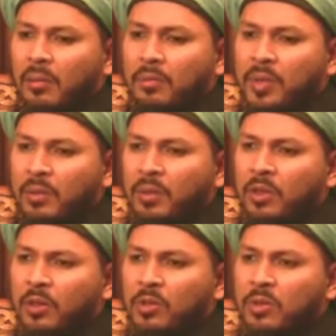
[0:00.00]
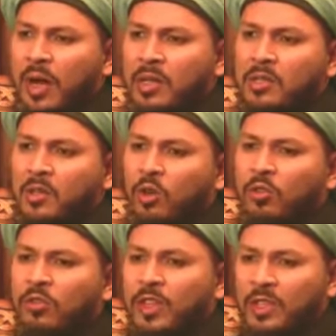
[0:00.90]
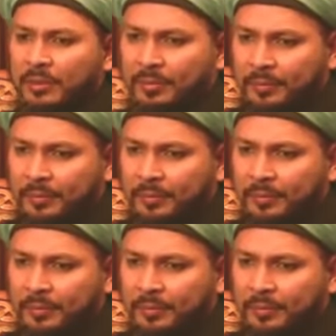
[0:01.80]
Be with those who ask you no fee,